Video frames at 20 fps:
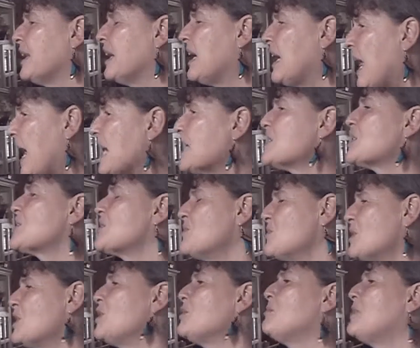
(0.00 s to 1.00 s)
last
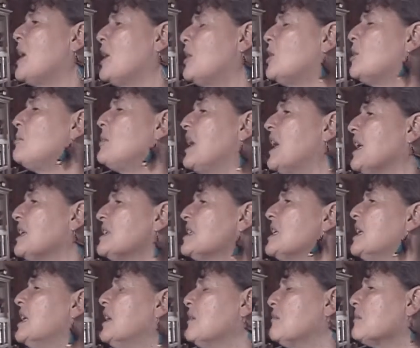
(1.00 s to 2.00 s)
nuclear power plant
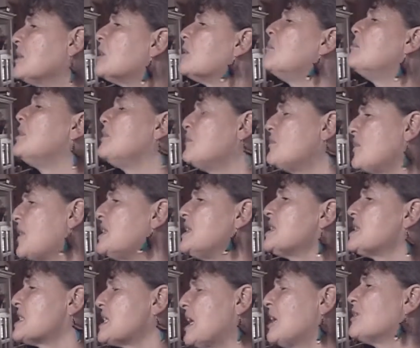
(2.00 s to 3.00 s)
will be
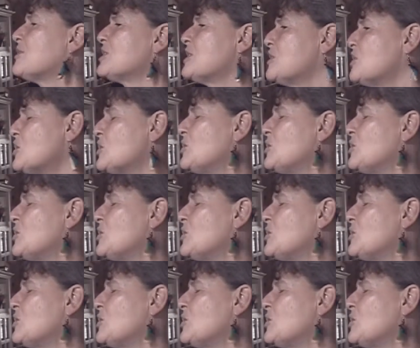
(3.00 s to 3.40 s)
phased out in